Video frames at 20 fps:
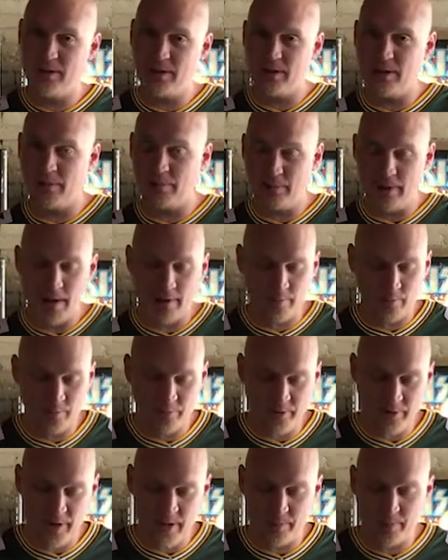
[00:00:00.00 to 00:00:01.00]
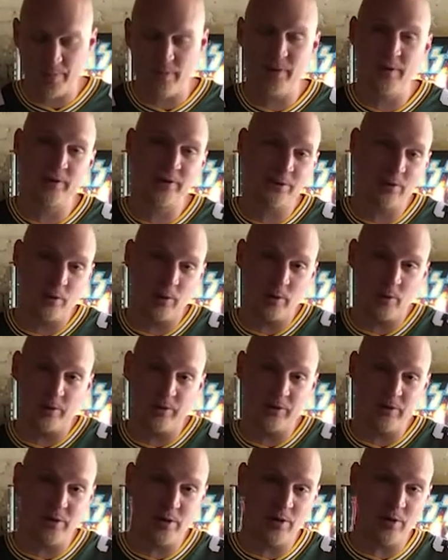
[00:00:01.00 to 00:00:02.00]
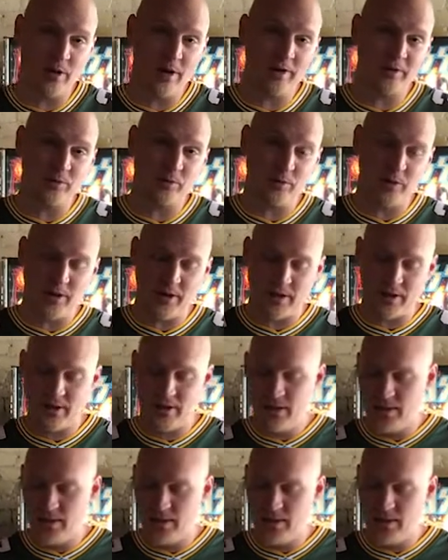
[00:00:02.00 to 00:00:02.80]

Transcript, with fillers: I'm back from Tampa, sorry I wasn't here last week,